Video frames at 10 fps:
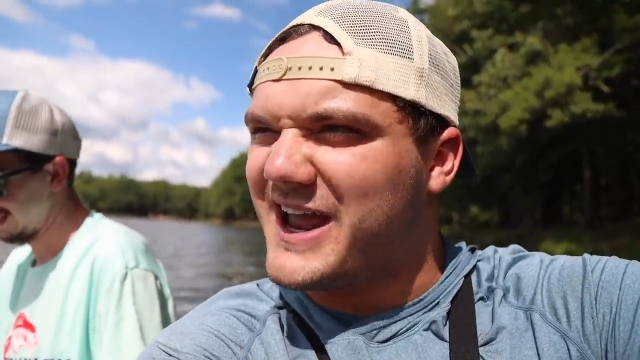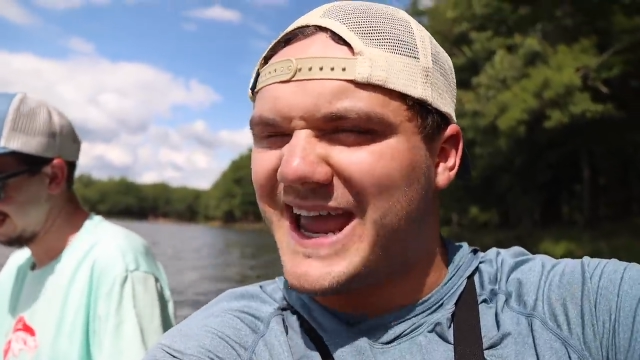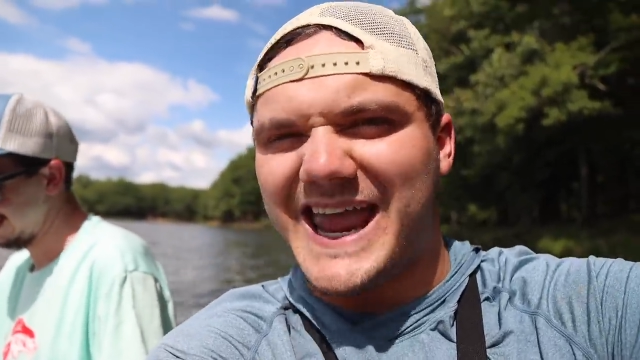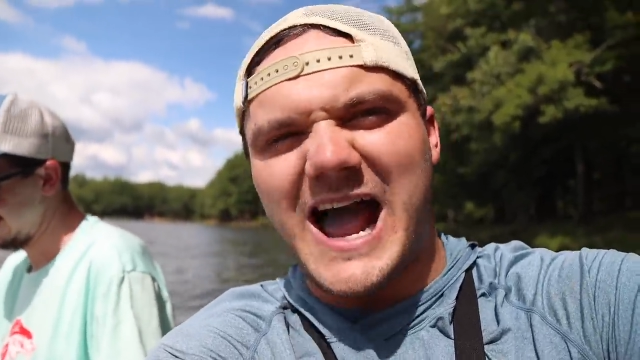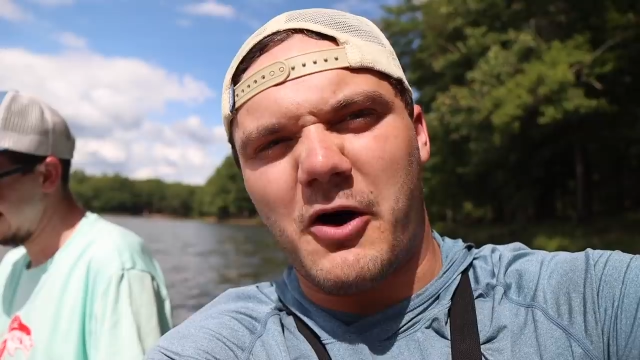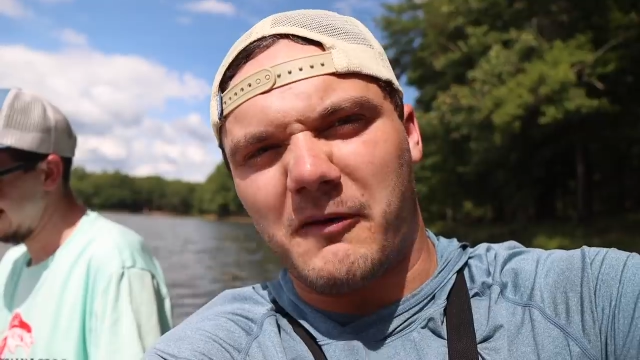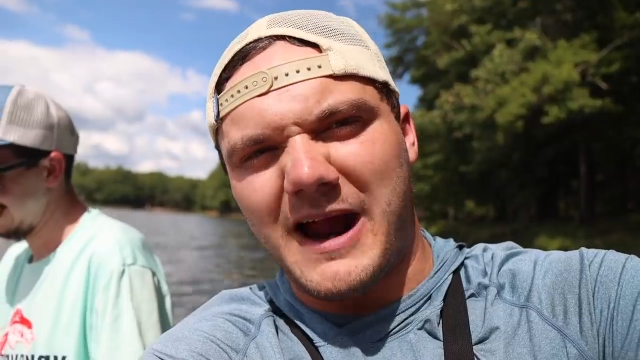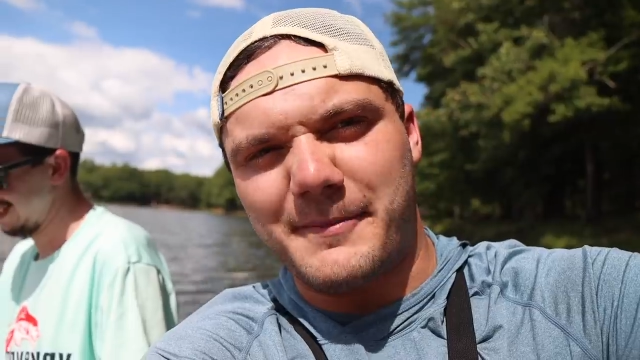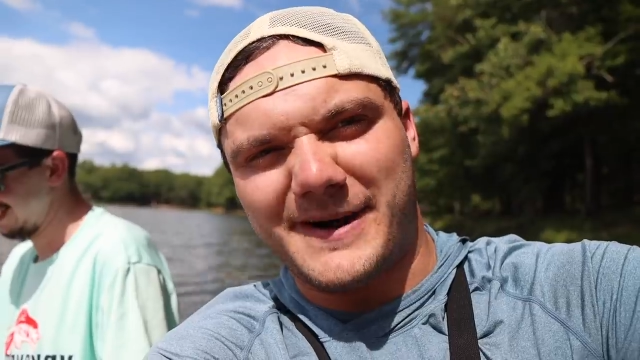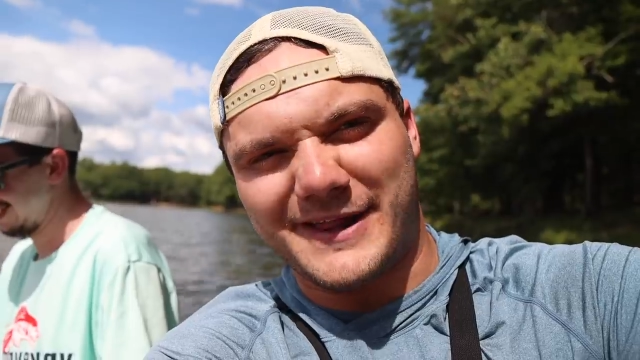hang out
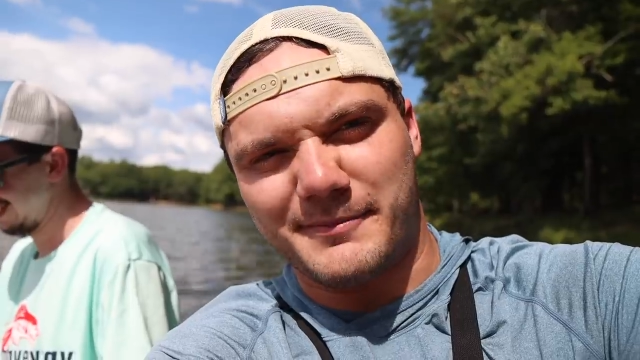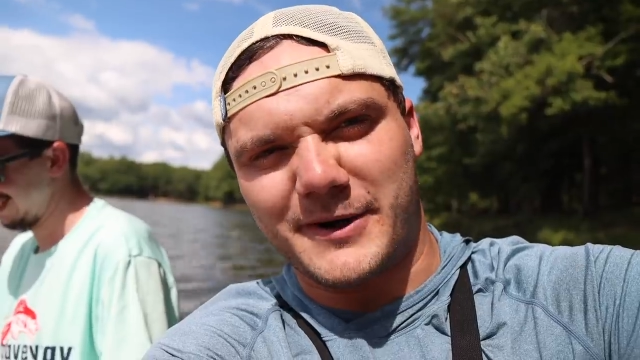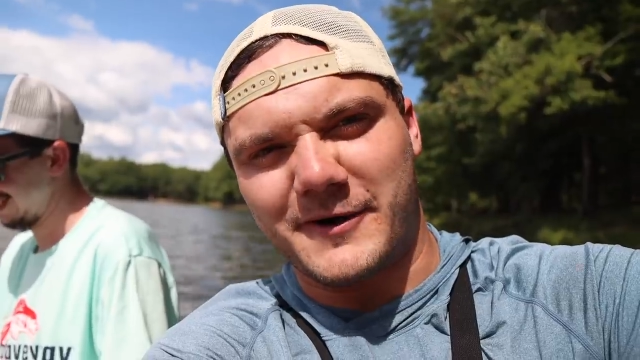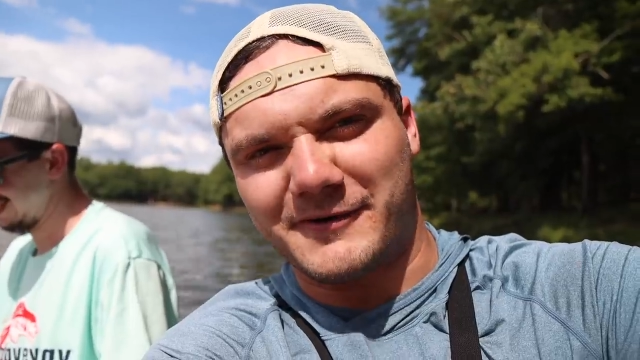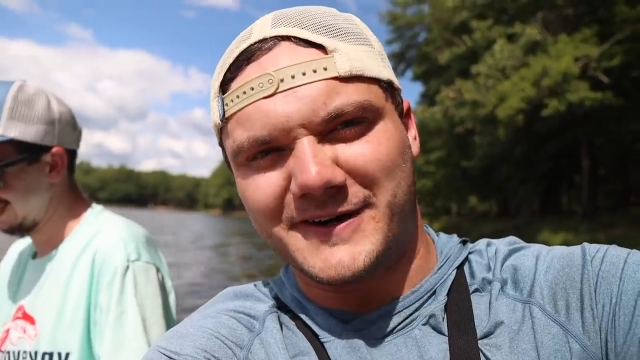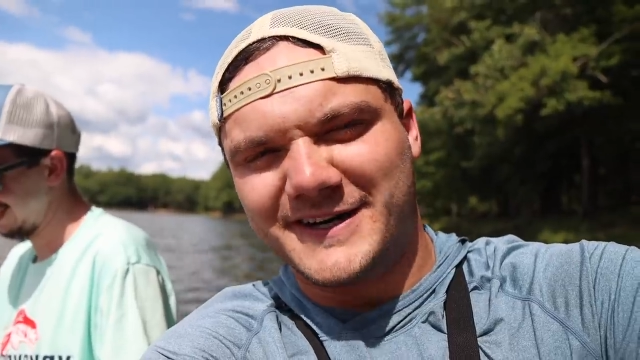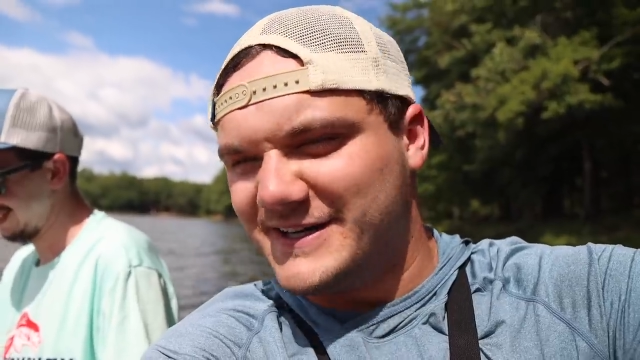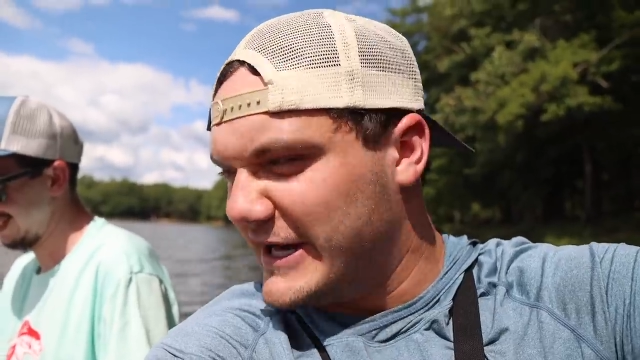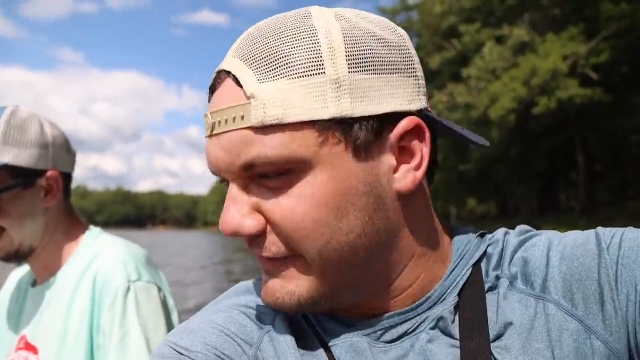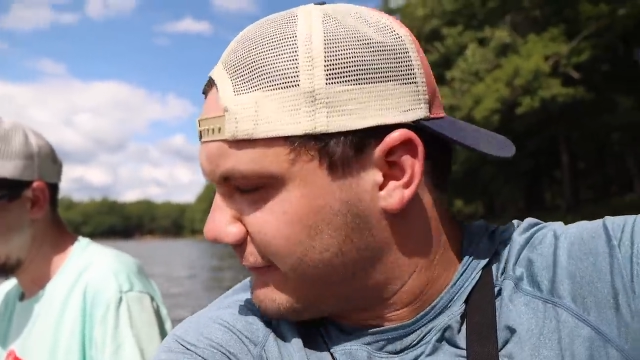right by the boat.
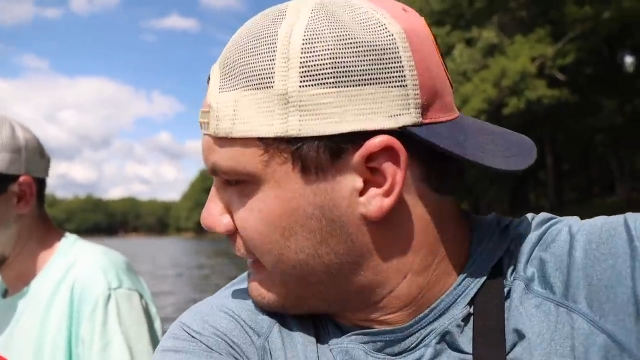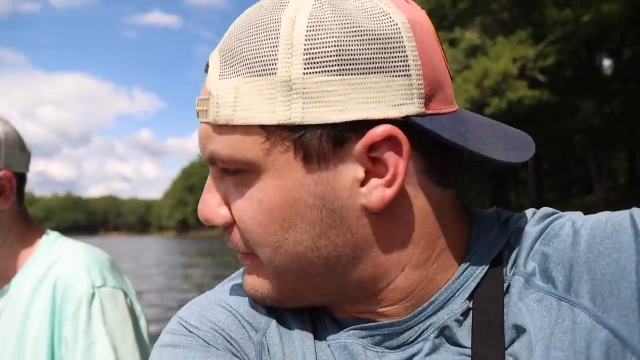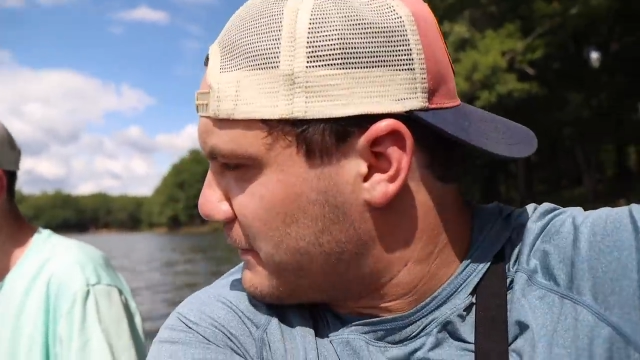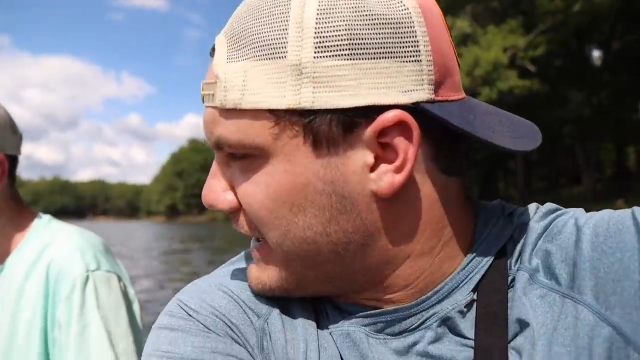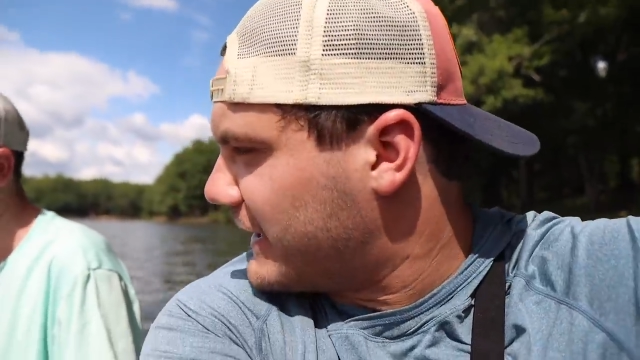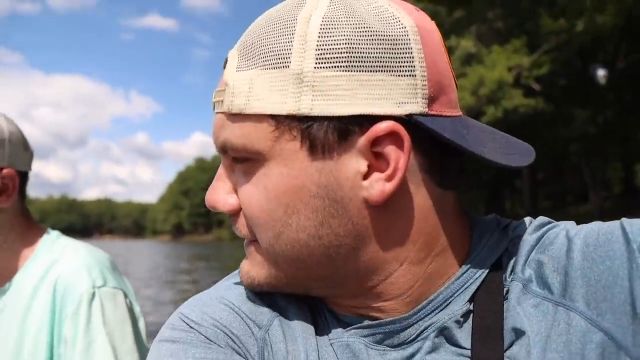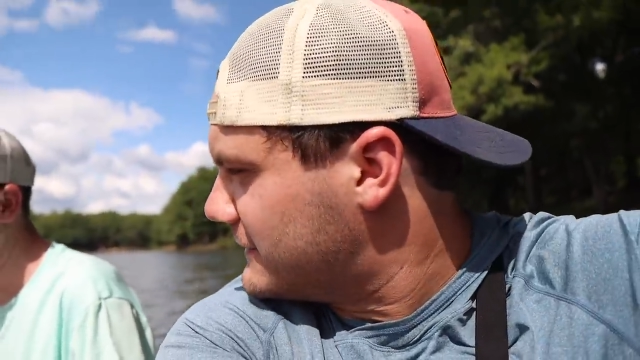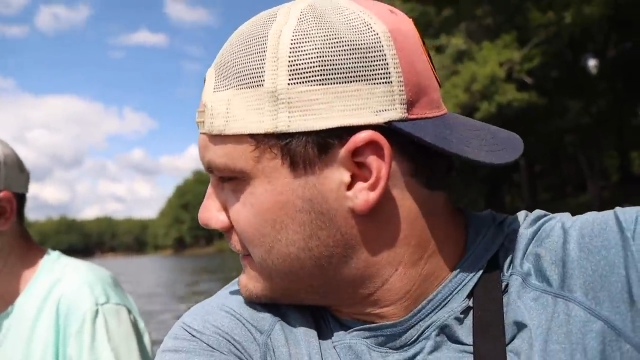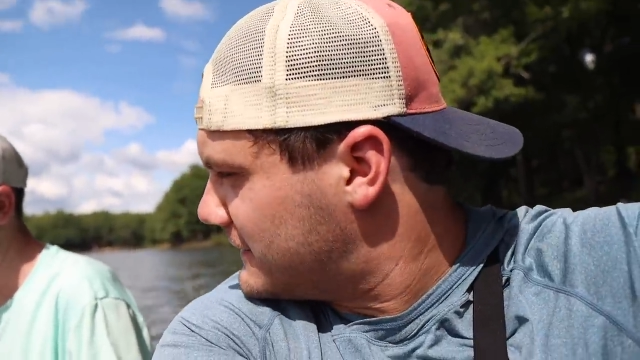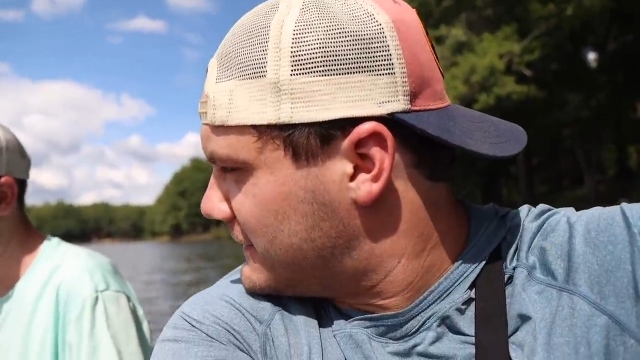Doesn't flip them in,
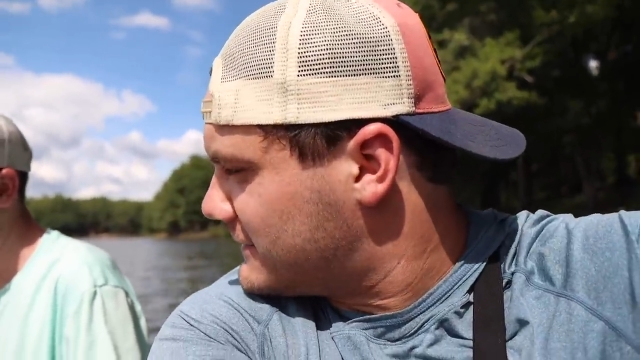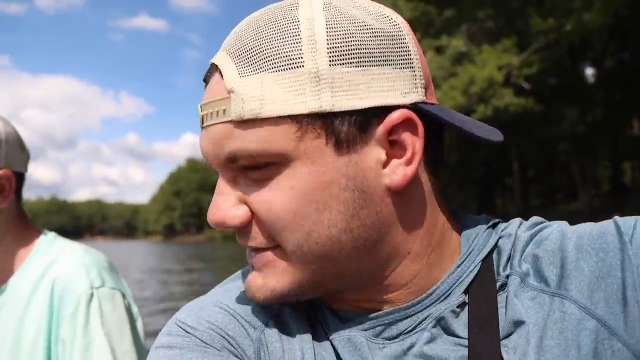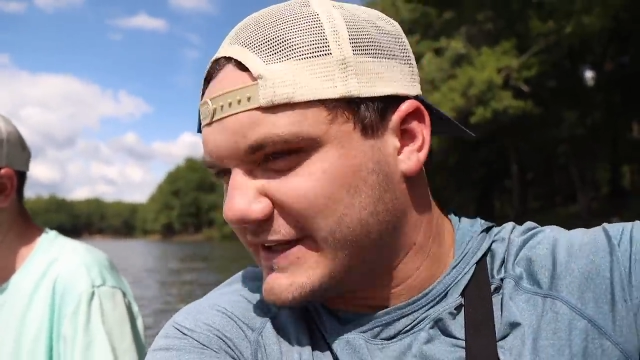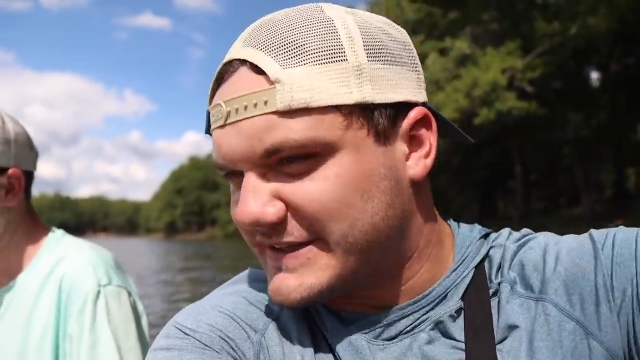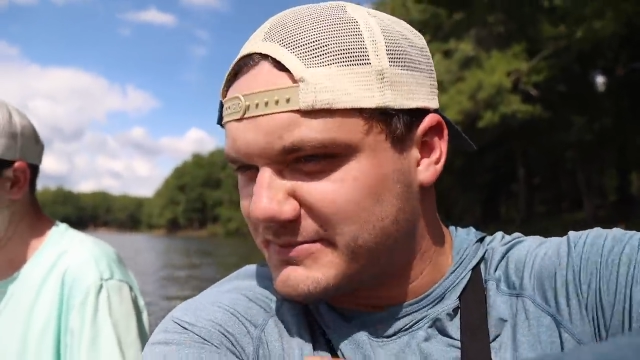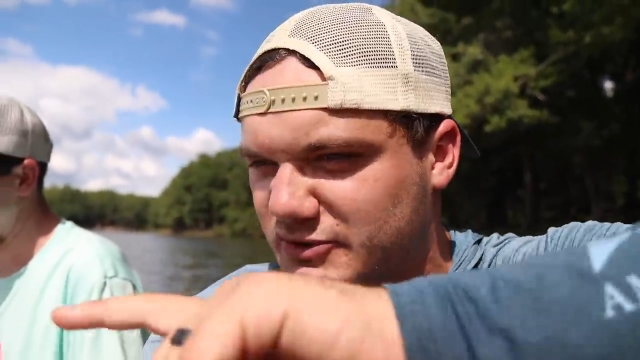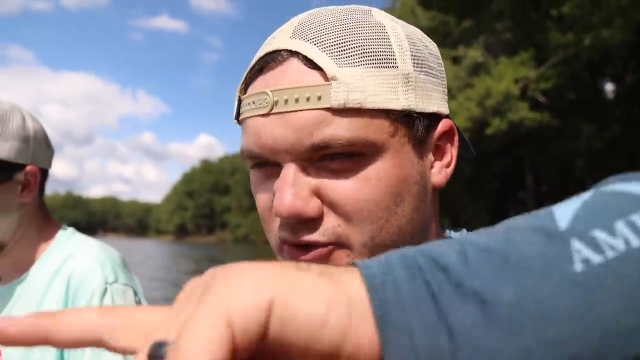just lets them